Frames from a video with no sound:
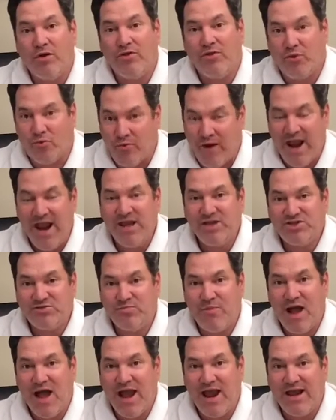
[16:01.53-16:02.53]
the range
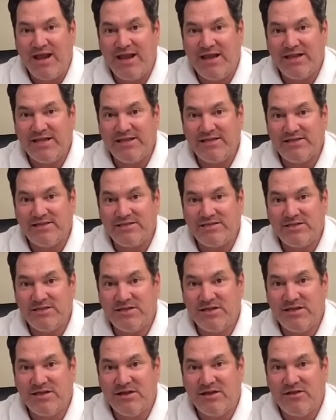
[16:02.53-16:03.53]
mind is
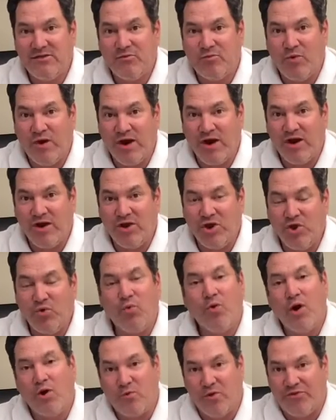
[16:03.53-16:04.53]
where you
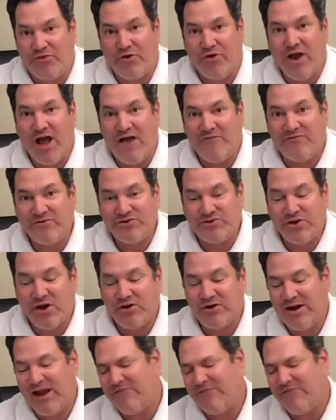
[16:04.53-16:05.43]
work with your golf instructor.